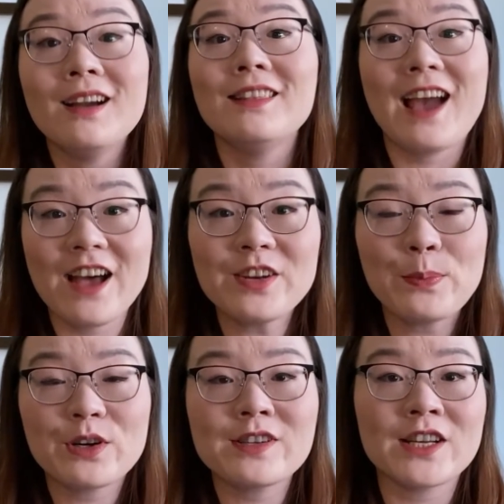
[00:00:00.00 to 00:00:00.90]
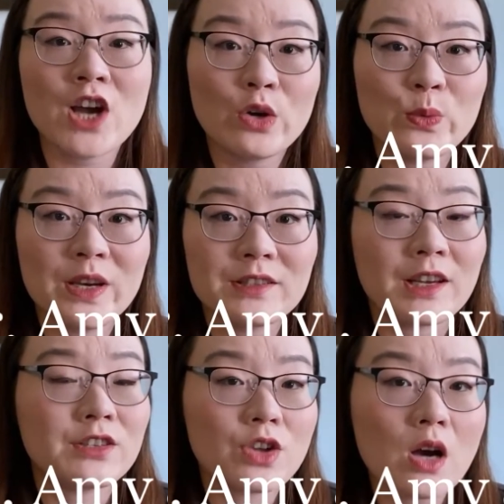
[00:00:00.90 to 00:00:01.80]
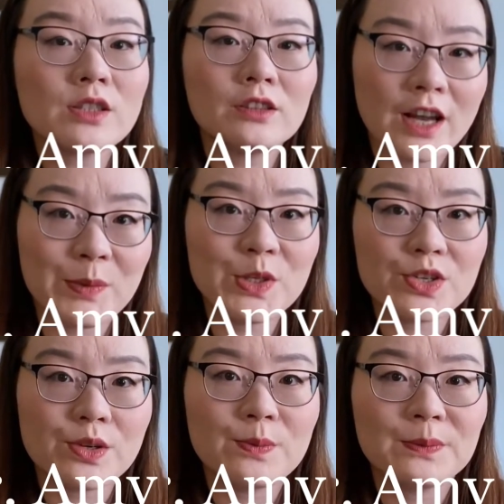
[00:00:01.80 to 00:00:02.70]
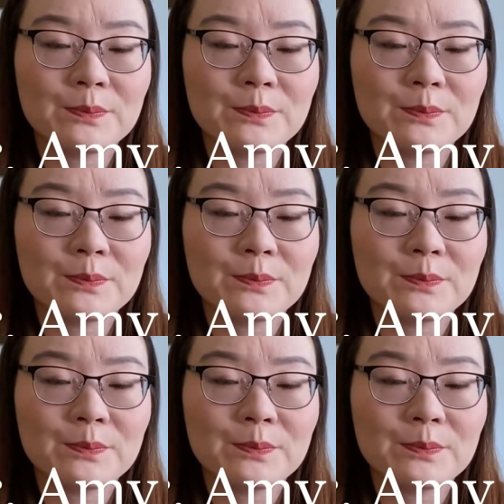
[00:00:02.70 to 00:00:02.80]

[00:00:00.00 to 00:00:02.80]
The other person I talked with is Dr. Amy Joe.